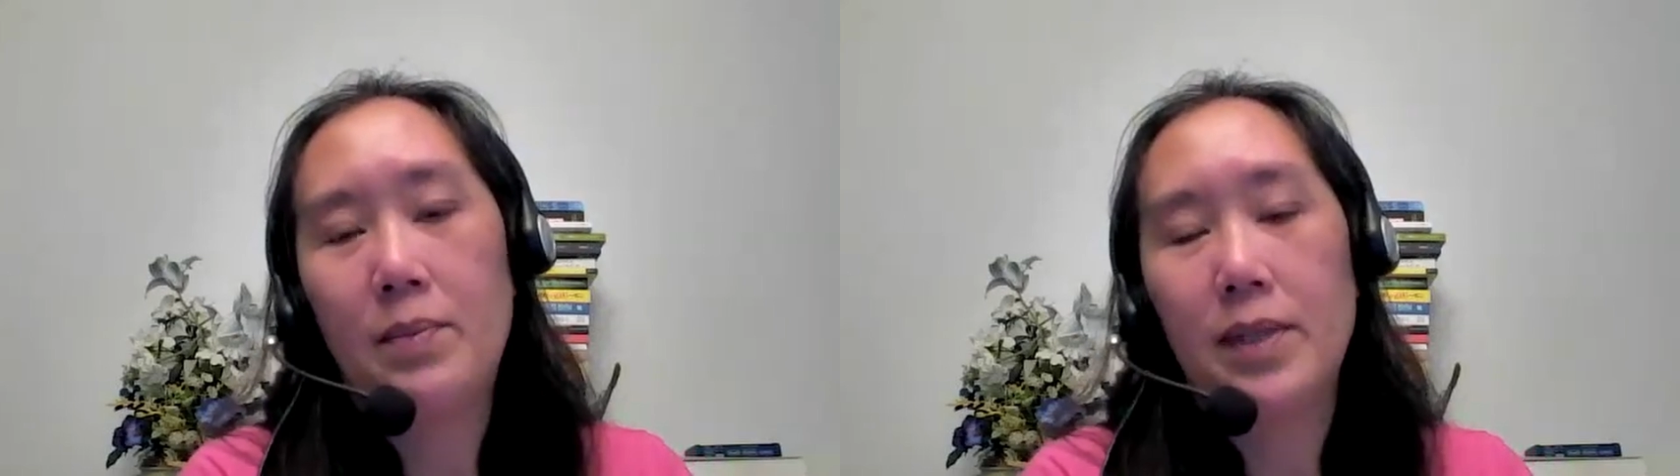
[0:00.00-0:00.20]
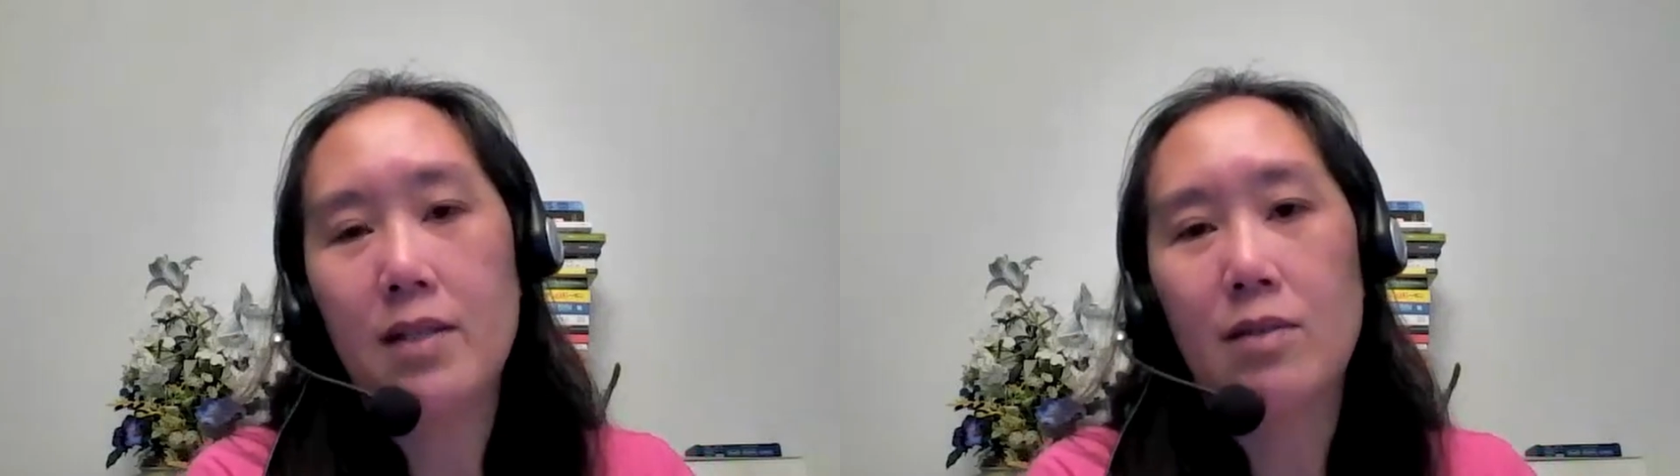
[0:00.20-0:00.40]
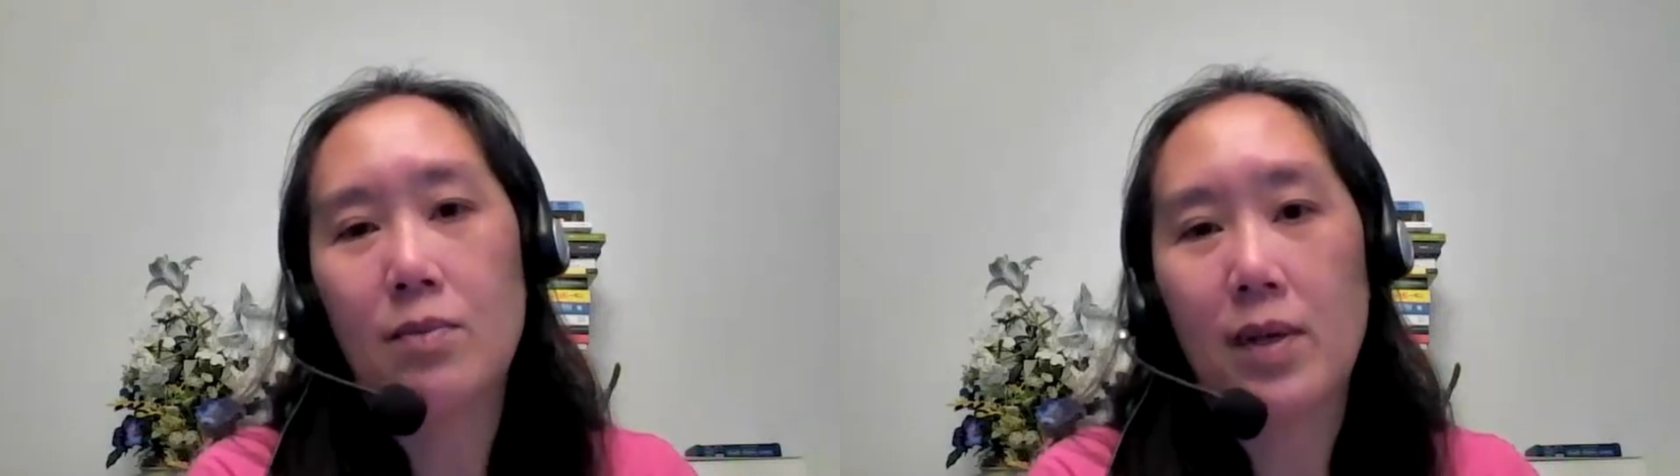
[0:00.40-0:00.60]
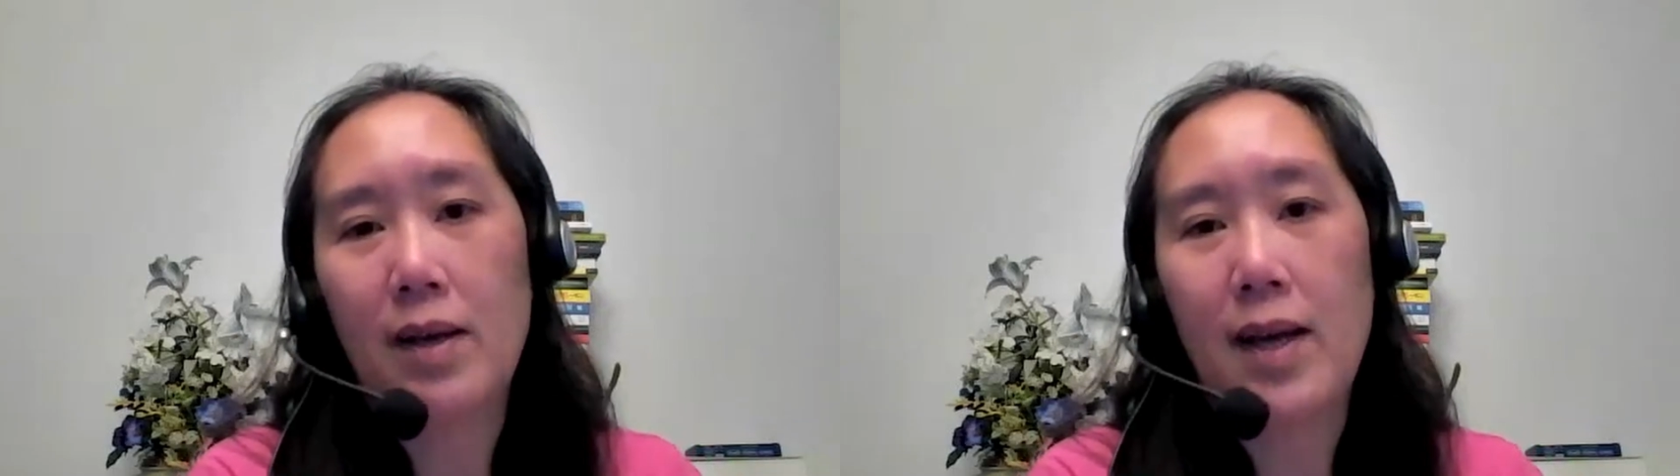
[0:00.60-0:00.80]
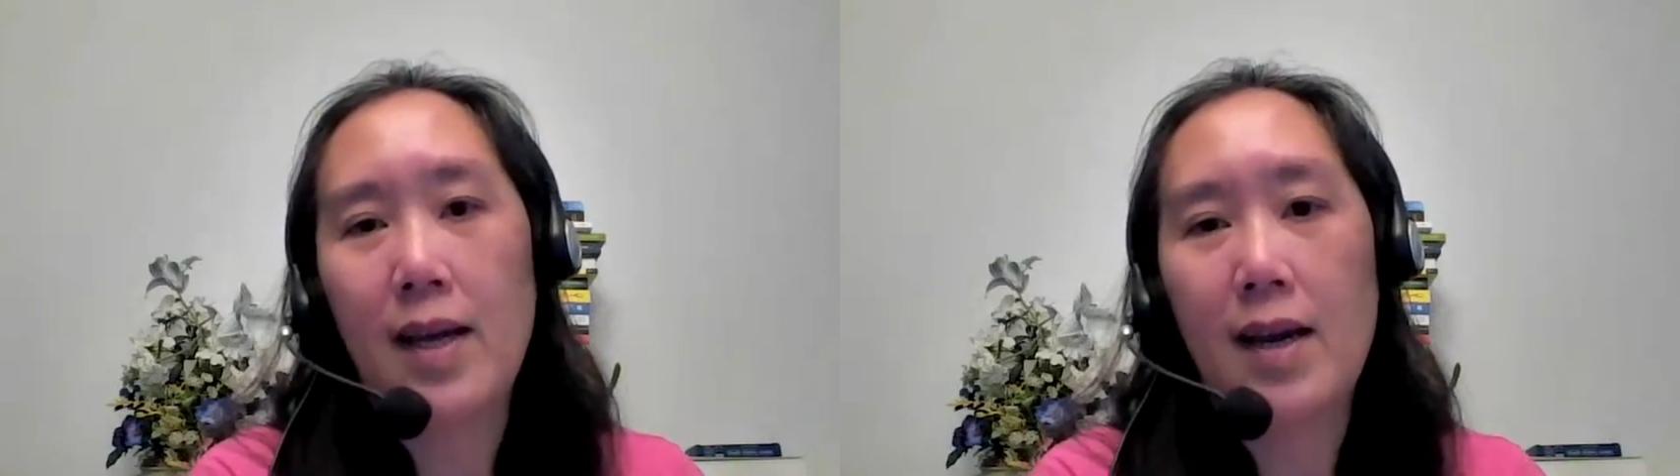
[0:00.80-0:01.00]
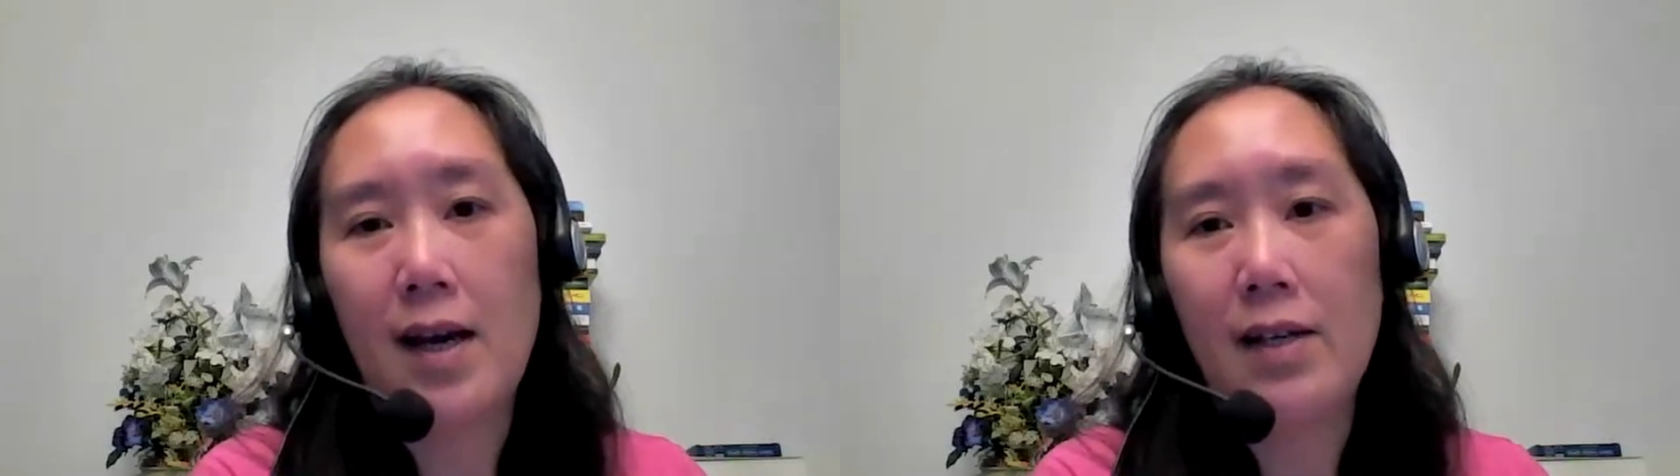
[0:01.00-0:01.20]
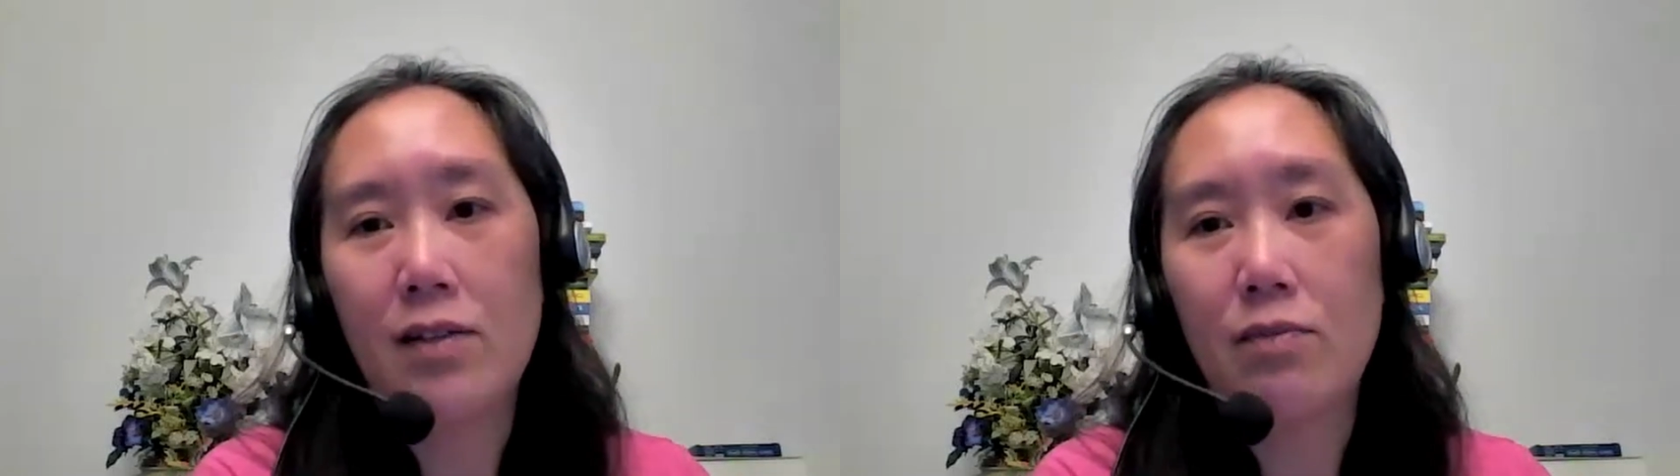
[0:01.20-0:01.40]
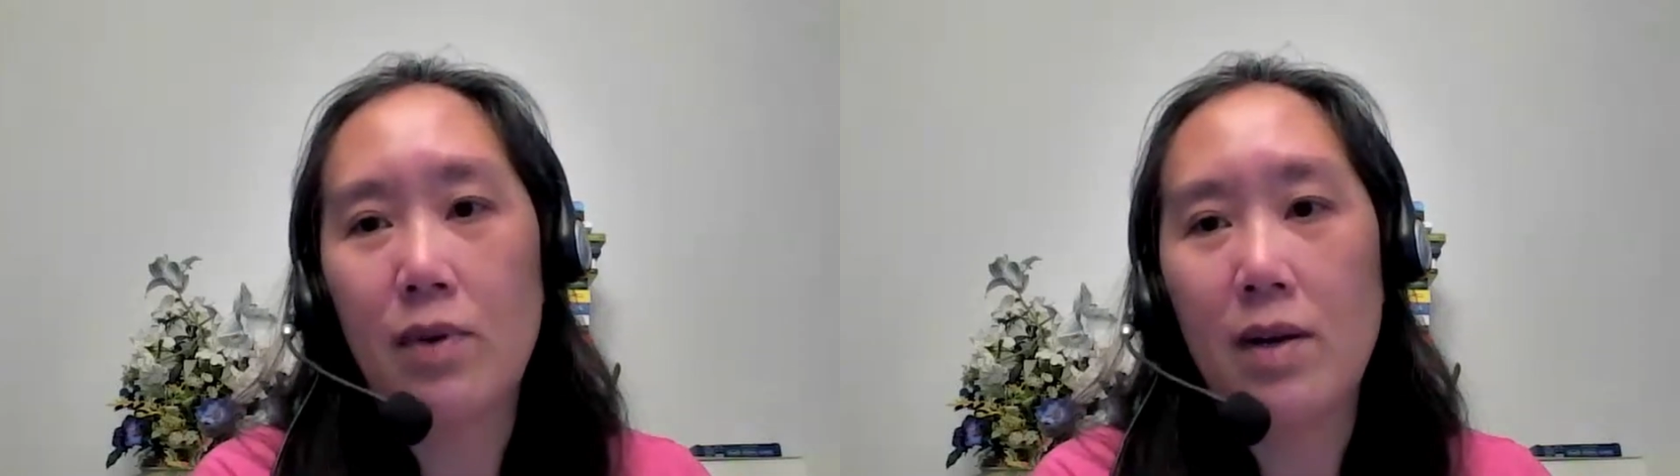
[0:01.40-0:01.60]
a place where AI
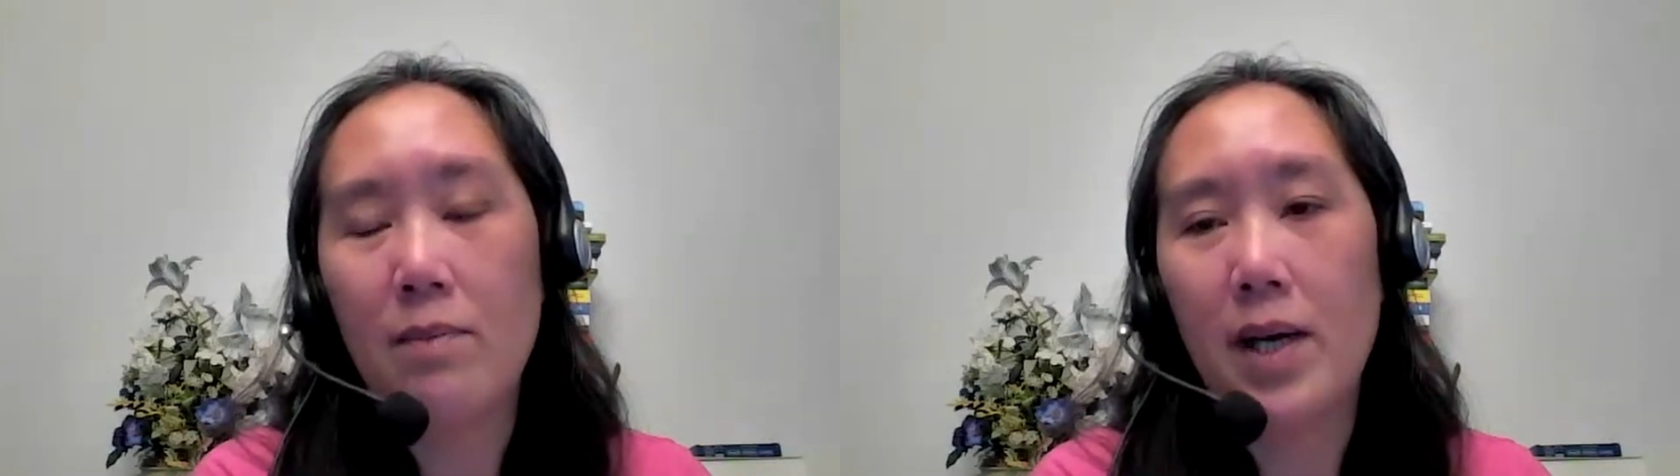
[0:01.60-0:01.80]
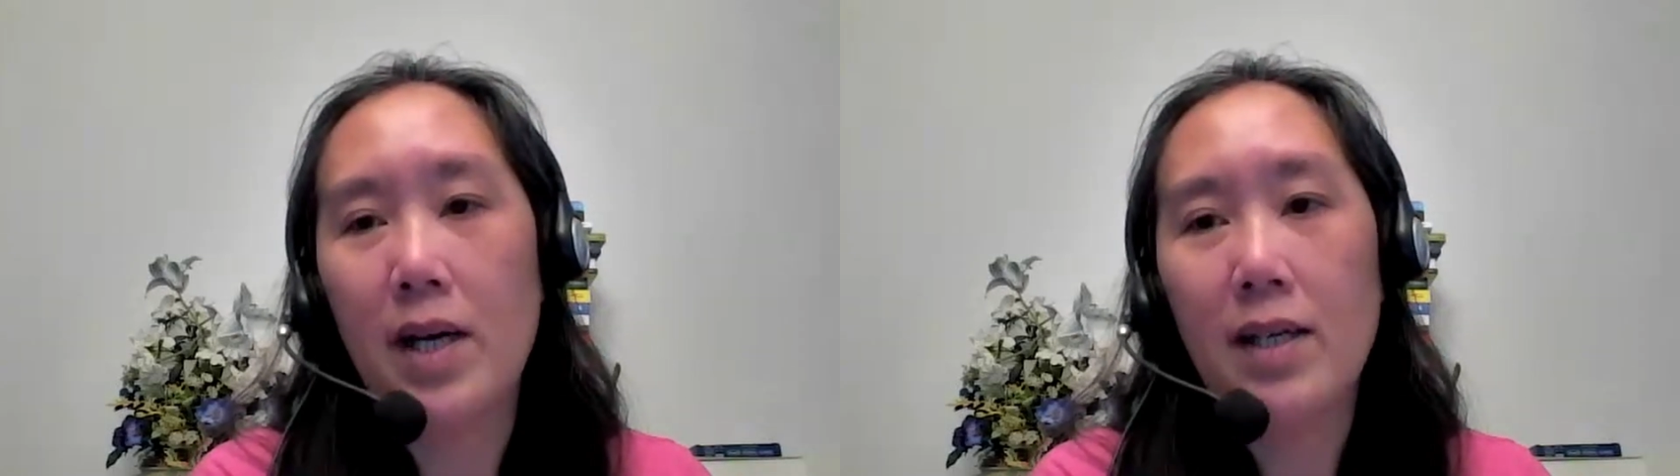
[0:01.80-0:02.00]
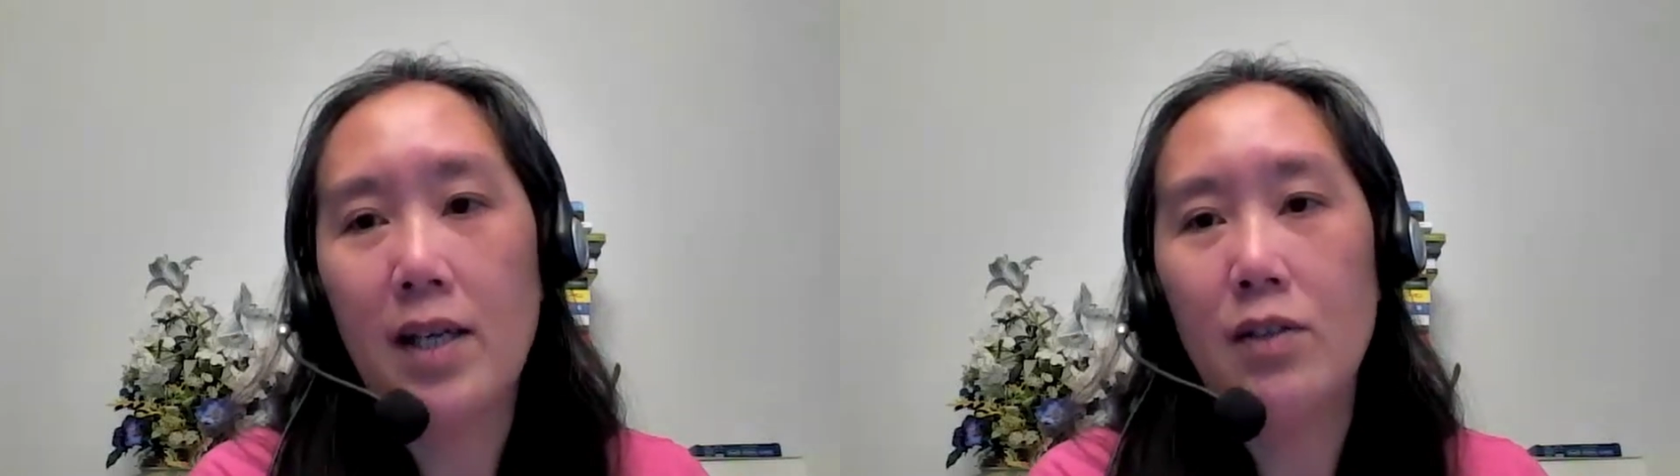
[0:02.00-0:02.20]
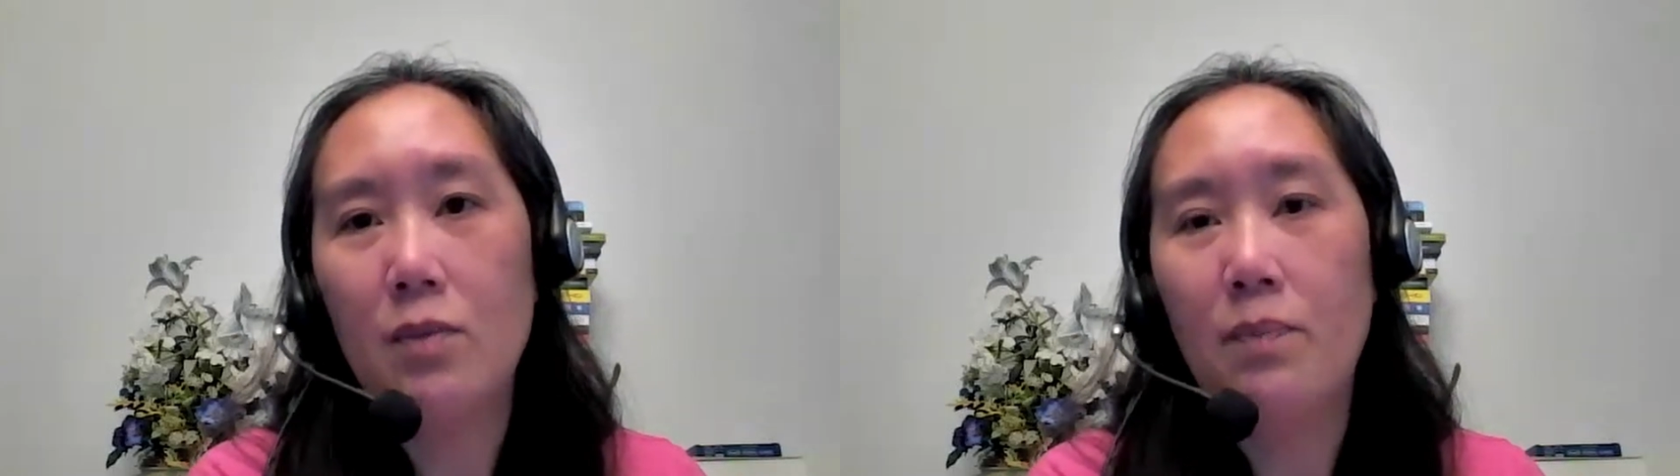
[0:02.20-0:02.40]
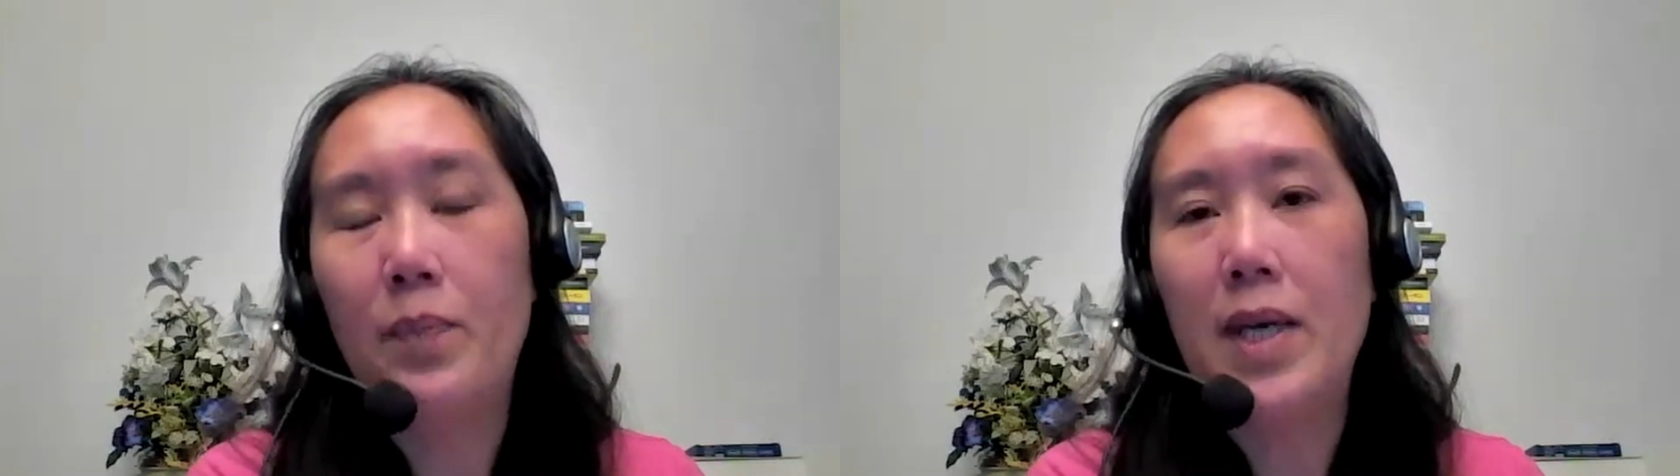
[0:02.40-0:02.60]
has run amok and you